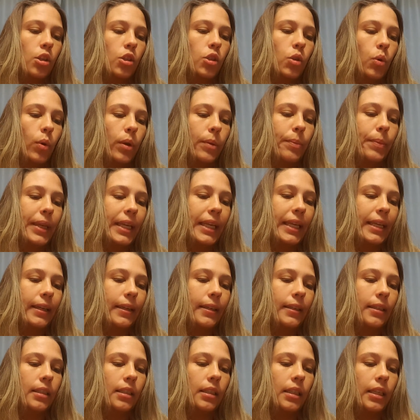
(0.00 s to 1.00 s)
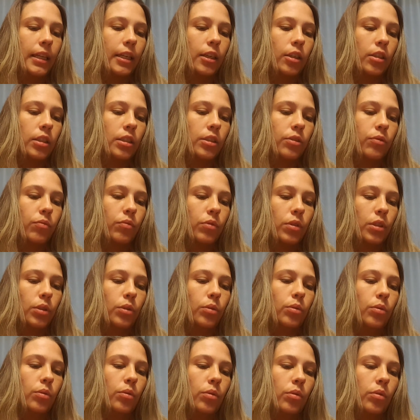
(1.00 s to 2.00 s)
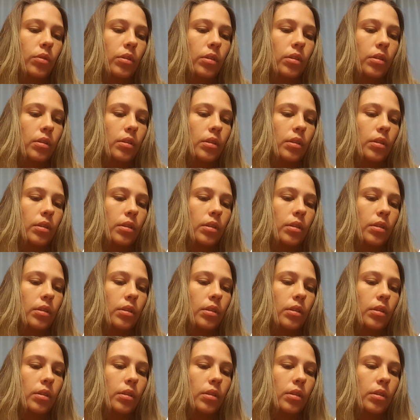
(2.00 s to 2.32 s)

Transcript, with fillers: soybean, licorice root,